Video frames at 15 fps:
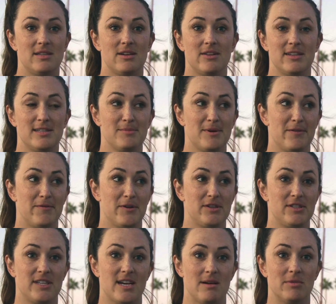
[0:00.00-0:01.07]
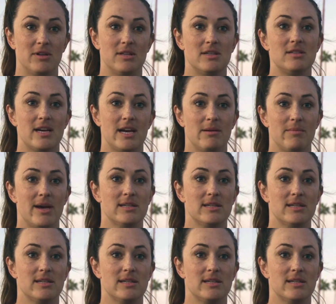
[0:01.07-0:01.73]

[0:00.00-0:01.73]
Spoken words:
So this is my first time on this side of